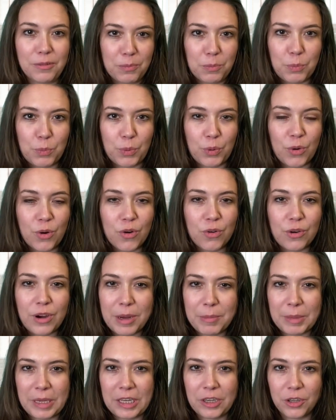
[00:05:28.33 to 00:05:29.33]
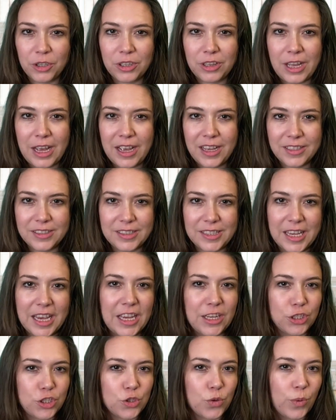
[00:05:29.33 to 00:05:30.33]
programming your class
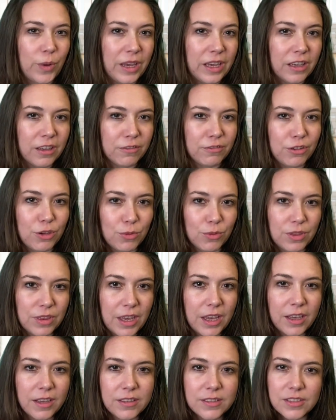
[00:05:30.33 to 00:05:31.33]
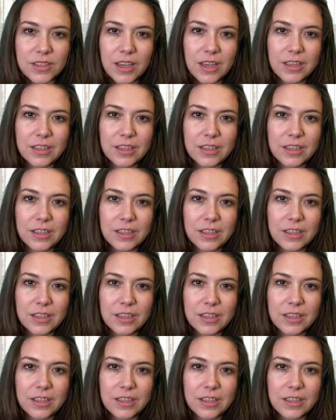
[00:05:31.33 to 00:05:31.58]
and tweak a few things,